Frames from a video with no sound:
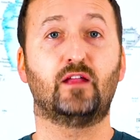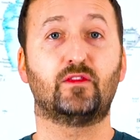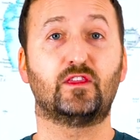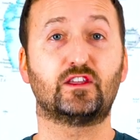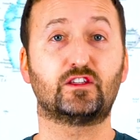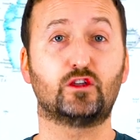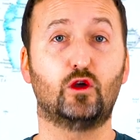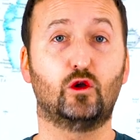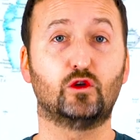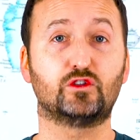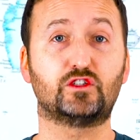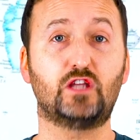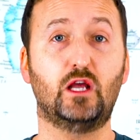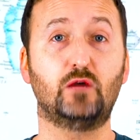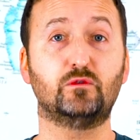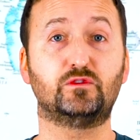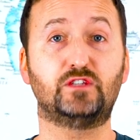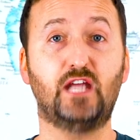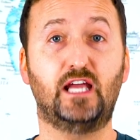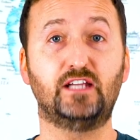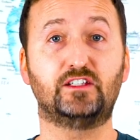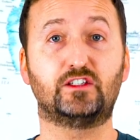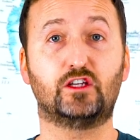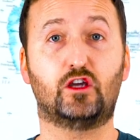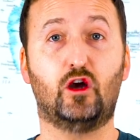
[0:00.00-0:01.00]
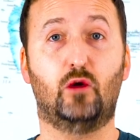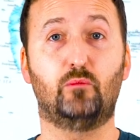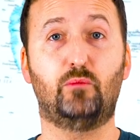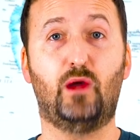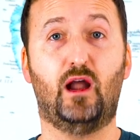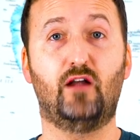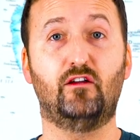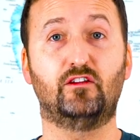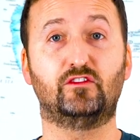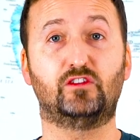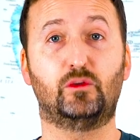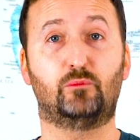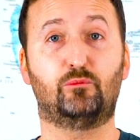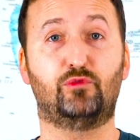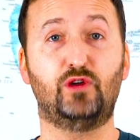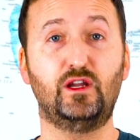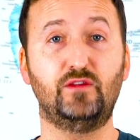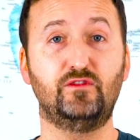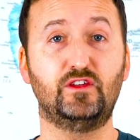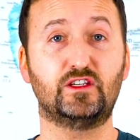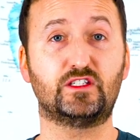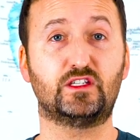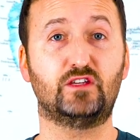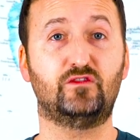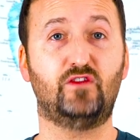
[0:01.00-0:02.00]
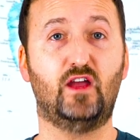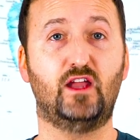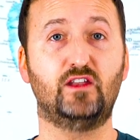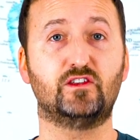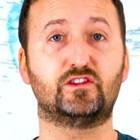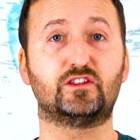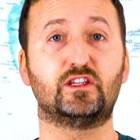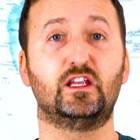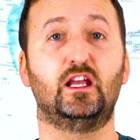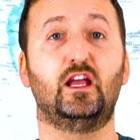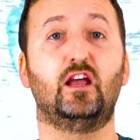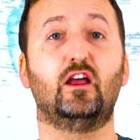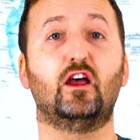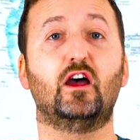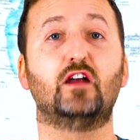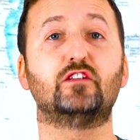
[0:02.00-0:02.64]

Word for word: There's also data comparing to previous events